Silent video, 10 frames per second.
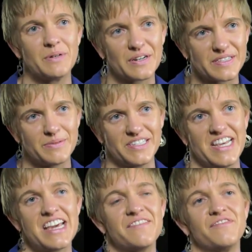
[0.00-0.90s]
books, it was
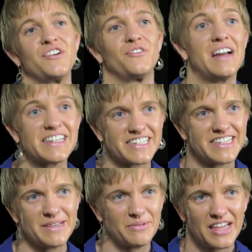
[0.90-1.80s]
taken for
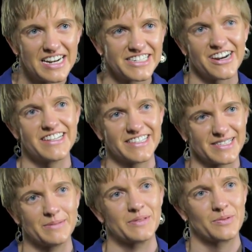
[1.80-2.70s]
granted that planetary
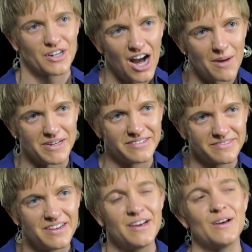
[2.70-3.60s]
systems were common.
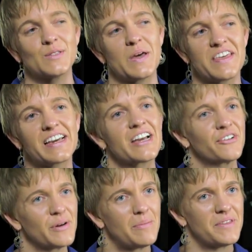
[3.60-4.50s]
So I think I
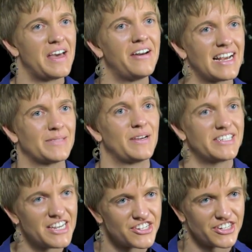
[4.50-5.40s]
grew up without
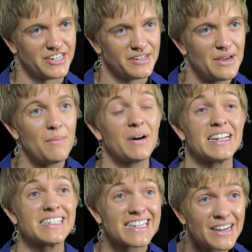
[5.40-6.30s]
expectation. But
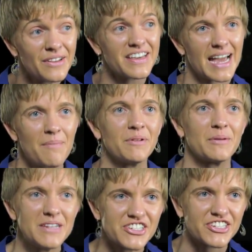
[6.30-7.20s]
until the
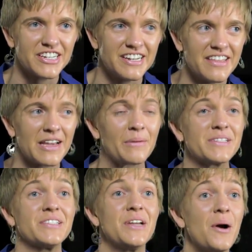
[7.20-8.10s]
Kepler mission, there
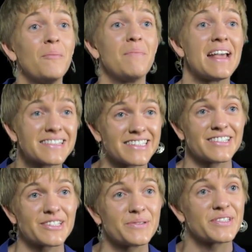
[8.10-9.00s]
was no
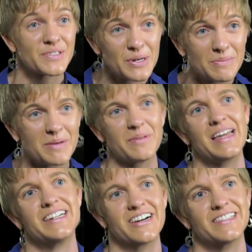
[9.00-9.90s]
basis to assume that
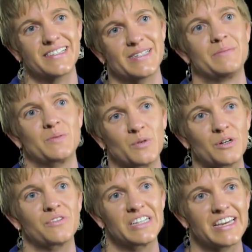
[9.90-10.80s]
planetary systems
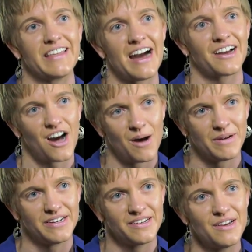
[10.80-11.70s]
were really that
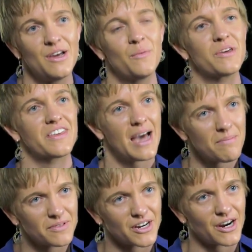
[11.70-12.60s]
common. With
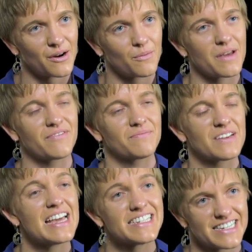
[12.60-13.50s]
Kepler, we've
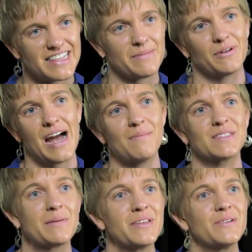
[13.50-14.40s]
hinted that
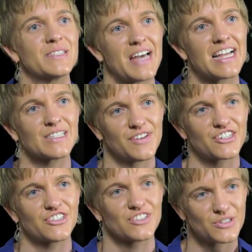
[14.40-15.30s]
perhaps some of those science
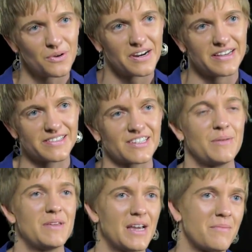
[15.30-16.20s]
fiction stories
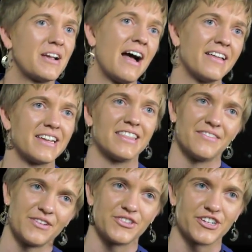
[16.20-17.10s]
could become reality in
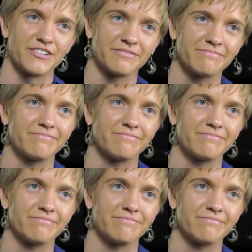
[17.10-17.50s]
the future.